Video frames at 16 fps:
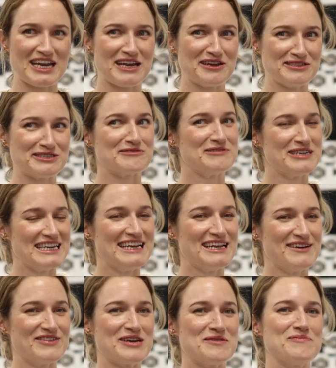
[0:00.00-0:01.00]
and I used to really
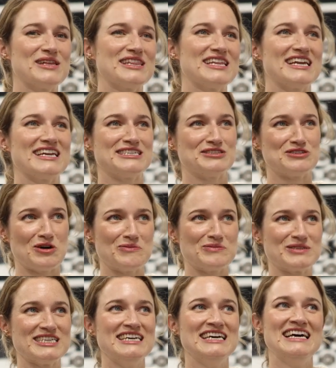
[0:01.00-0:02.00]
love it, but then I
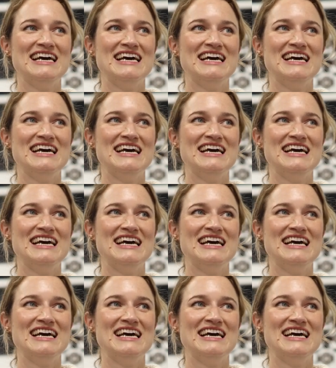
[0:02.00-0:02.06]
stopped